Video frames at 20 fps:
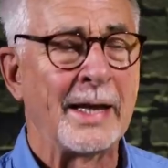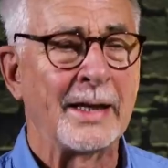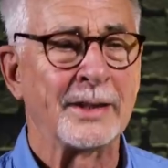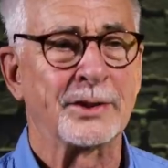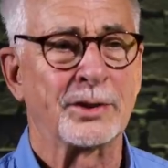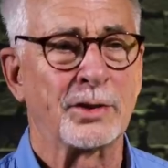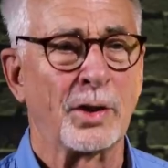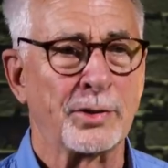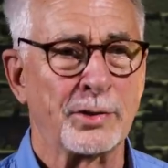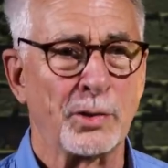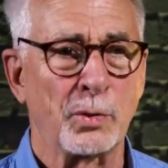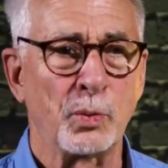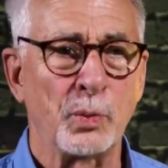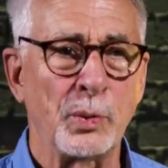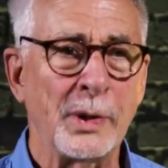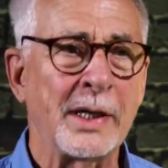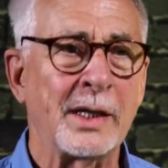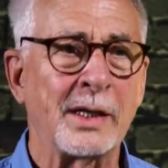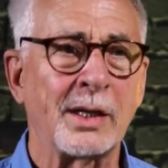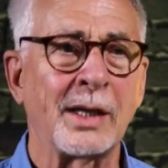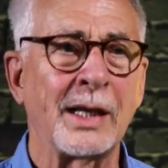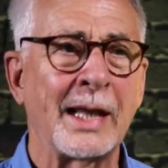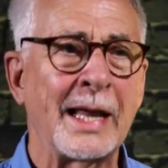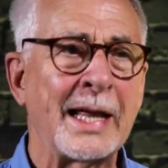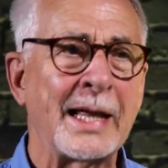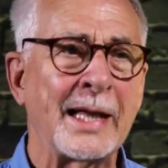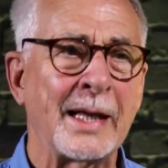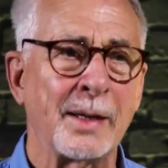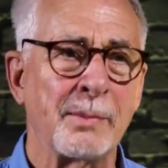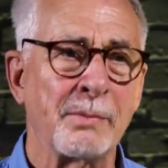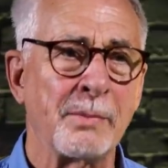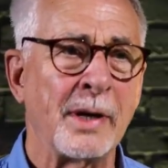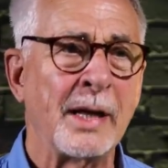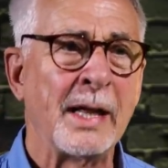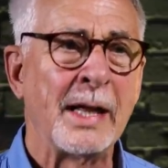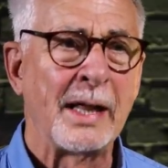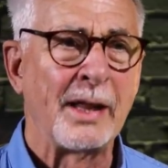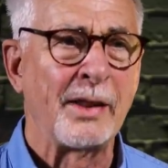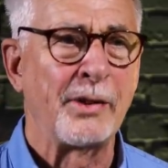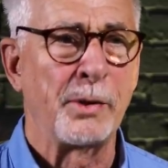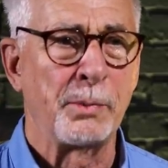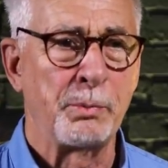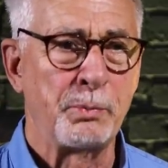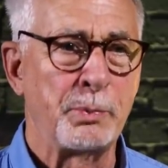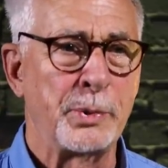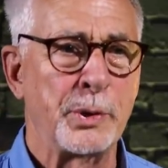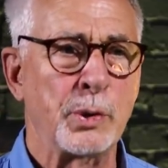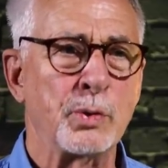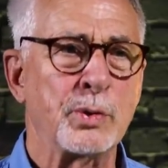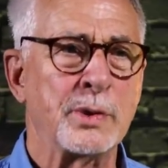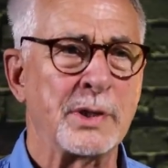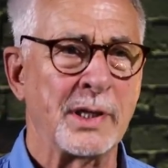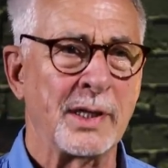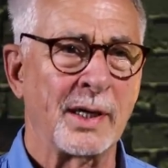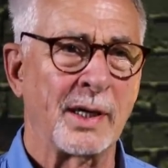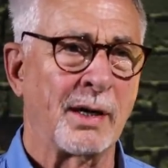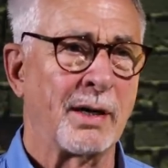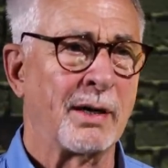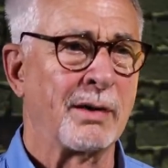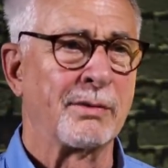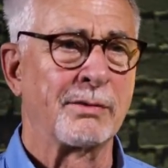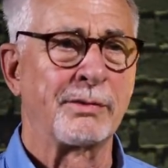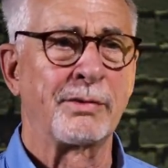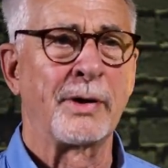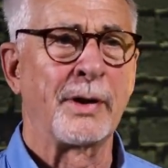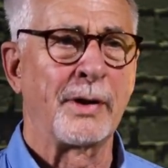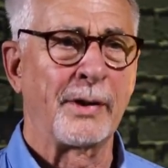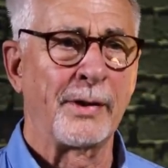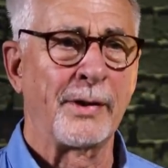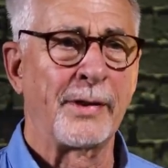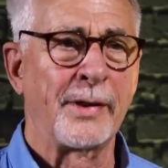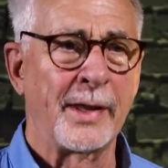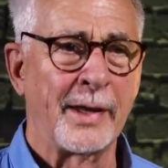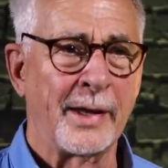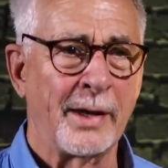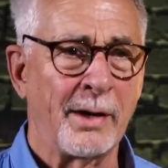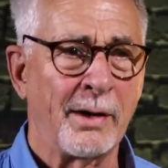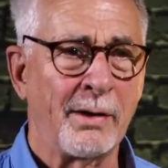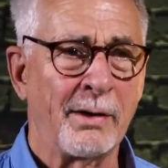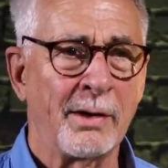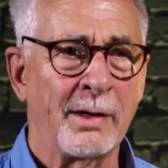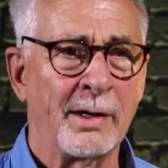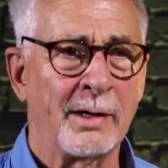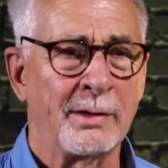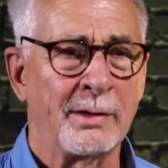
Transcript: and start to reclaim the beauty of their